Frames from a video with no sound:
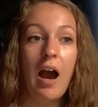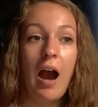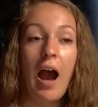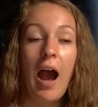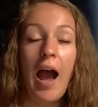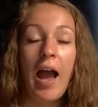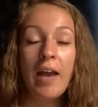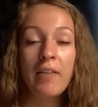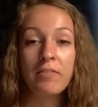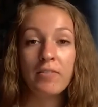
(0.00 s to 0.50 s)

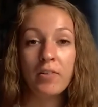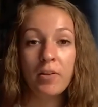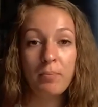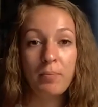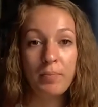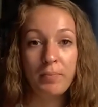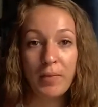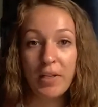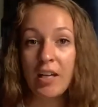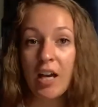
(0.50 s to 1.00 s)
I've
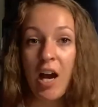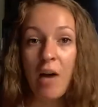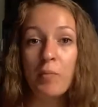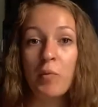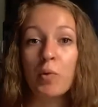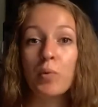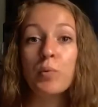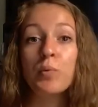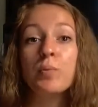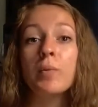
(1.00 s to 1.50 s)
become
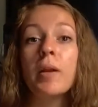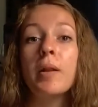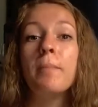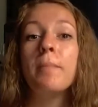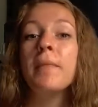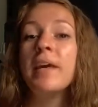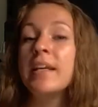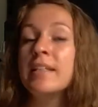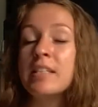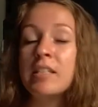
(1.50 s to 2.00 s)
an
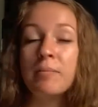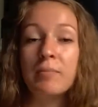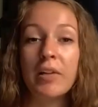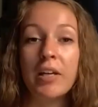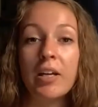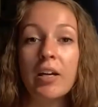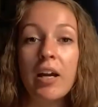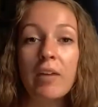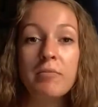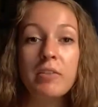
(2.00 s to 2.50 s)
amazing
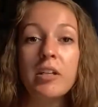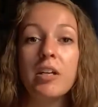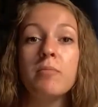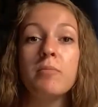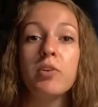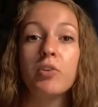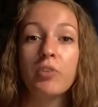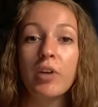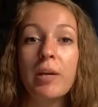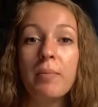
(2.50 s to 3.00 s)
player. I've become
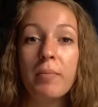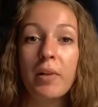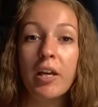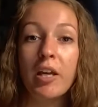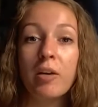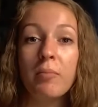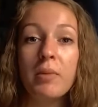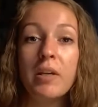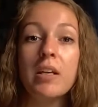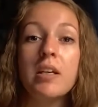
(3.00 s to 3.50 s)
a great
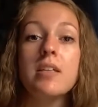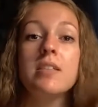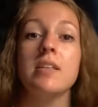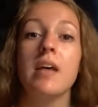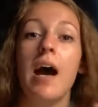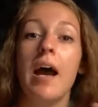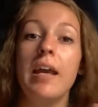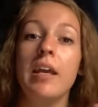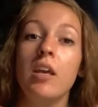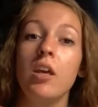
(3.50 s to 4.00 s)
player because
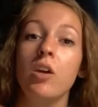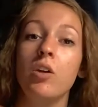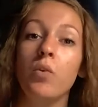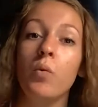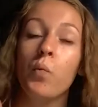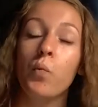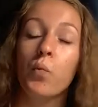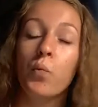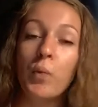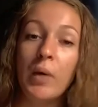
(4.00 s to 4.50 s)
I can
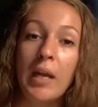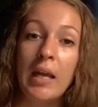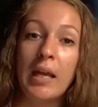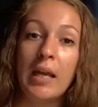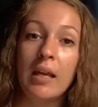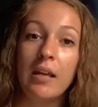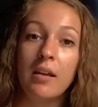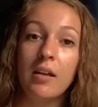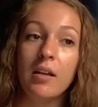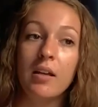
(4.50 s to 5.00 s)
read